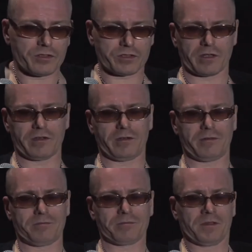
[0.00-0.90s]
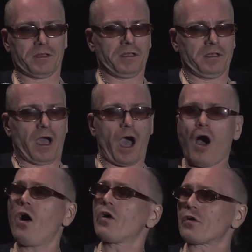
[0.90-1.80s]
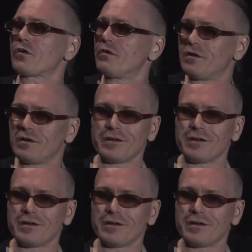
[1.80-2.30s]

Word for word: just a hunger